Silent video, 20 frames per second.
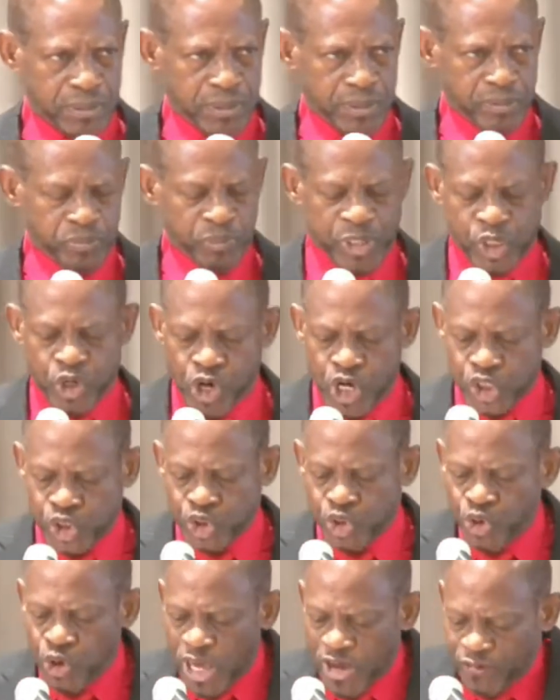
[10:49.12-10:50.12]
Because
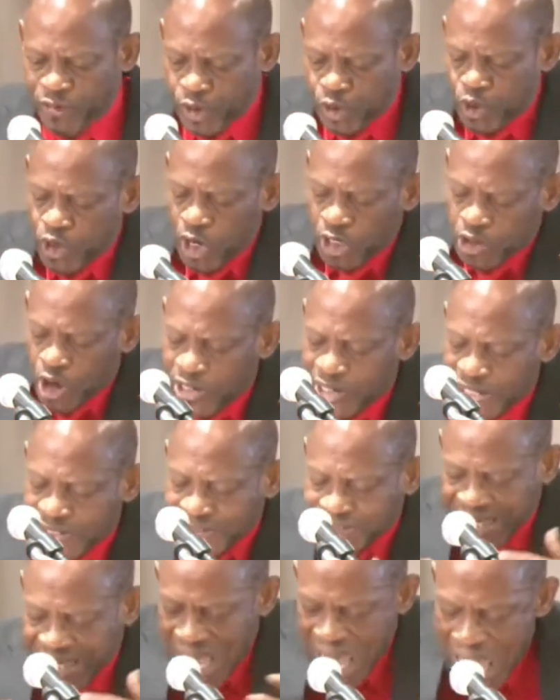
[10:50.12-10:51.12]
if you do not
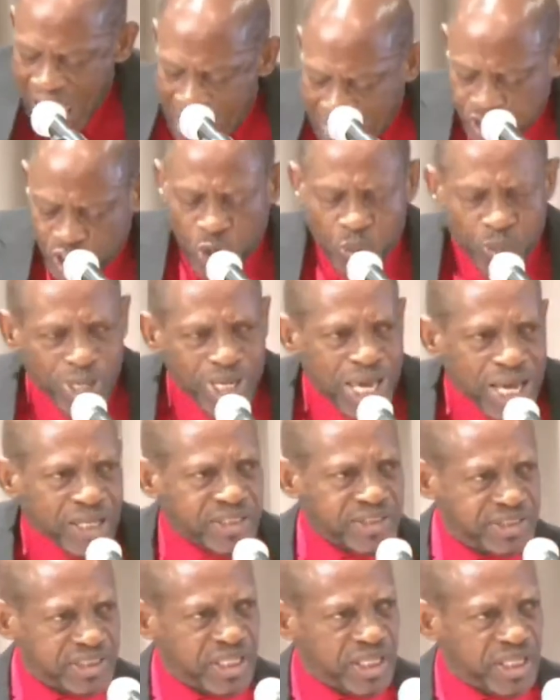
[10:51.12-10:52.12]
understand our
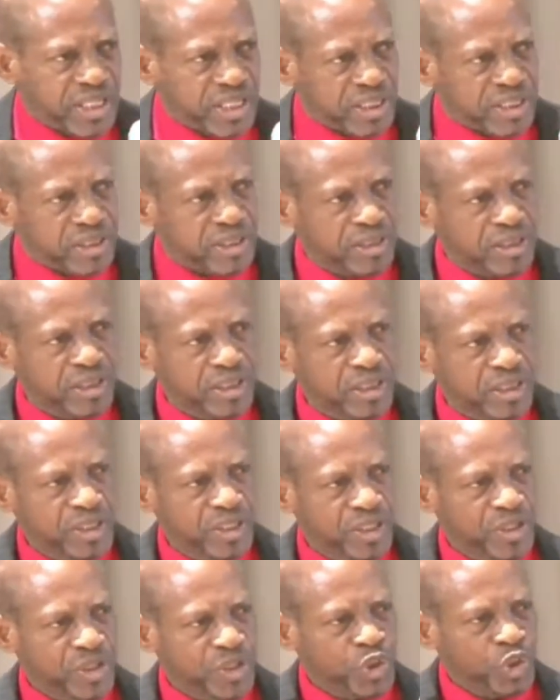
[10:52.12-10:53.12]
legacy,
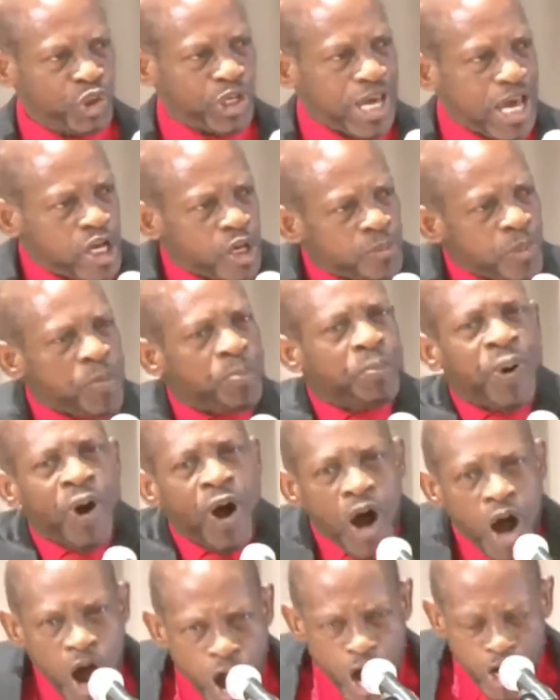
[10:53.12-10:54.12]
you cannot be
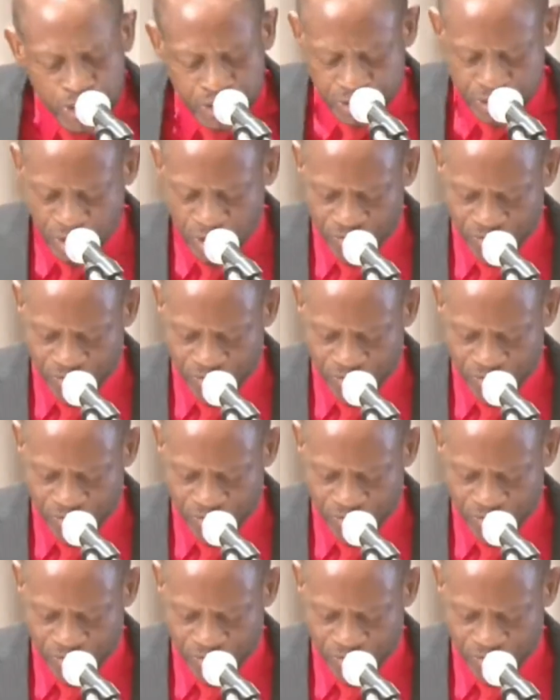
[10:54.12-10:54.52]
part of